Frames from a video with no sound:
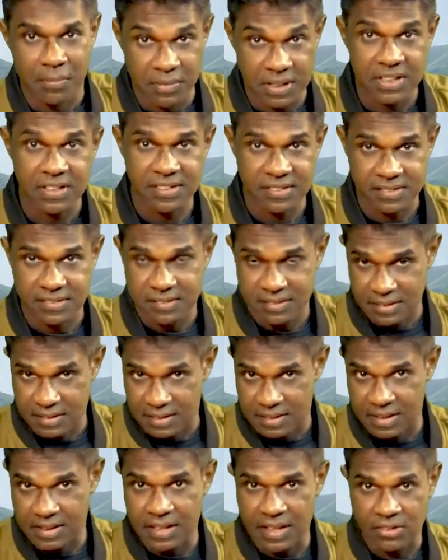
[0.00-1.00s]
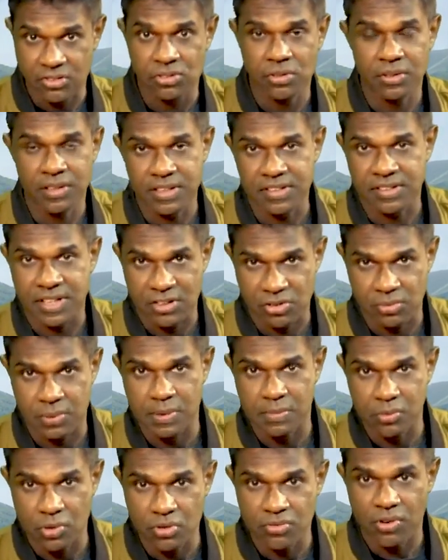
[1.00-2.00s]
Because in Exodus, as
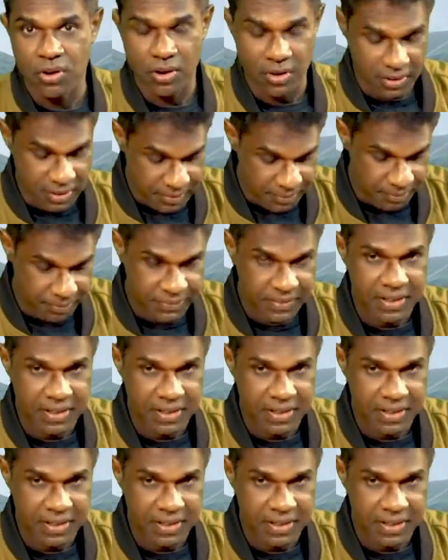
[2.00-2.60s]
we move on,